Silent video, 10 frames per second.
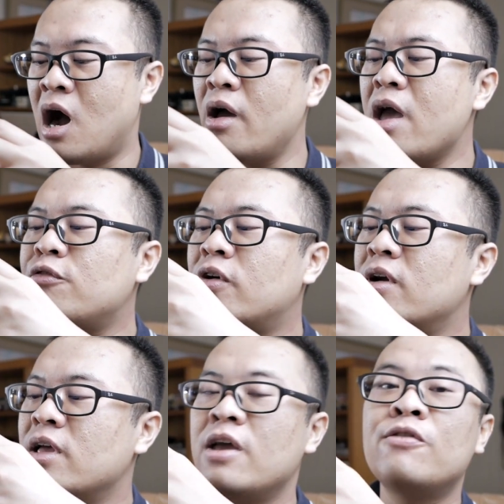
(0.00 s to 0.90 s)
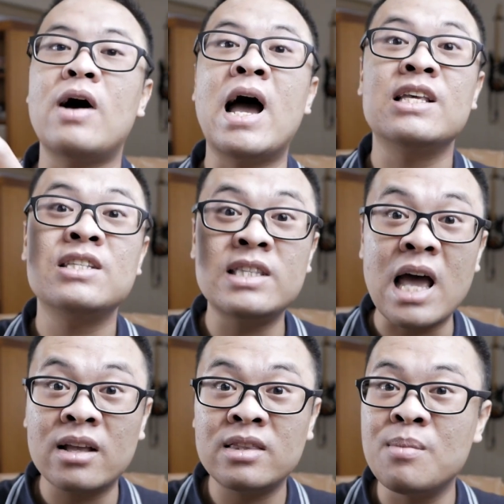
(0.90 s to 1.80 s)
However, if I
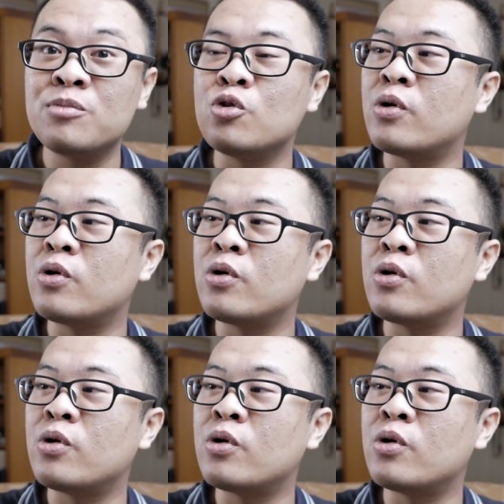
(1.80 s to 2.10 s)
stack them